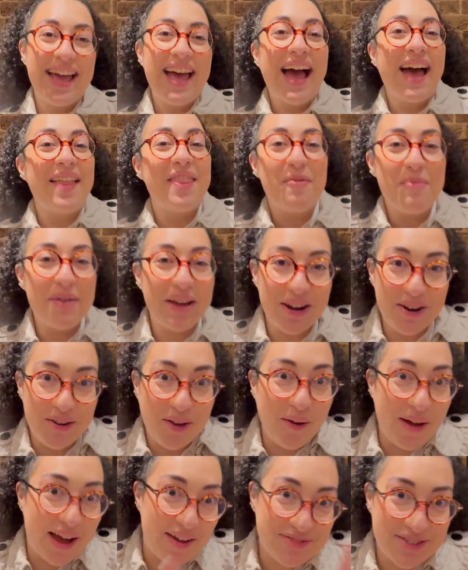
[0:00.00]
And then we're going to go
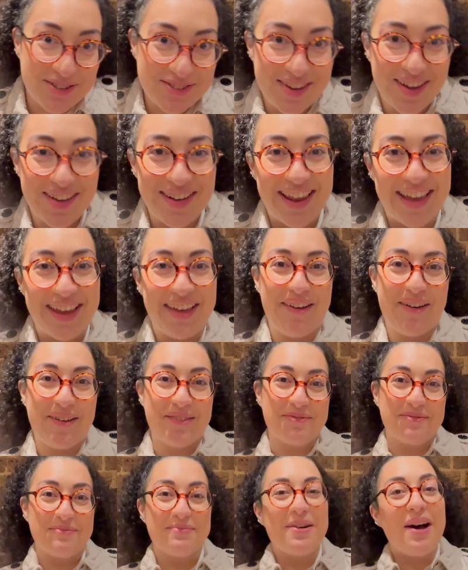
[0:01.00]
have dessert later.
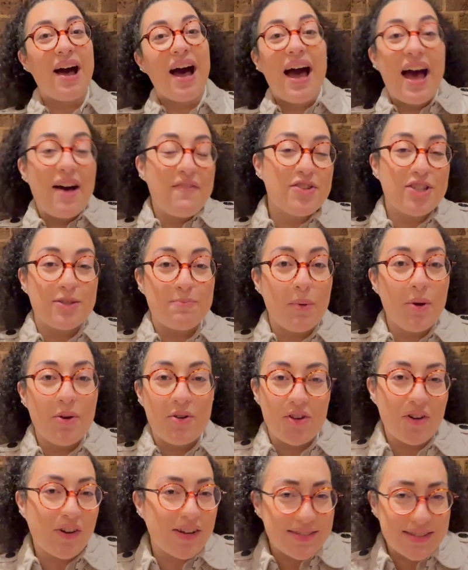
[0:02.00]
Well, I have a spoon.
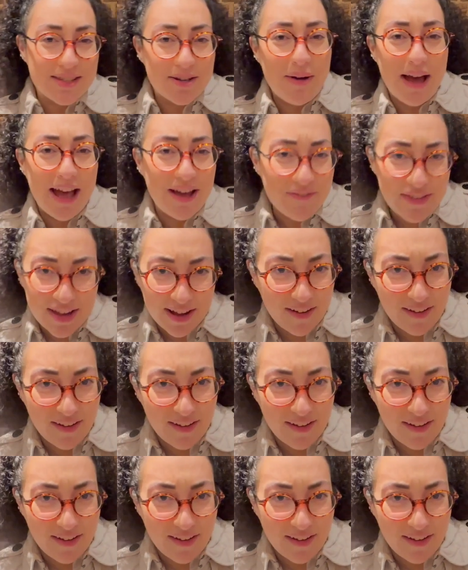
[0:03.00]
You can still have it.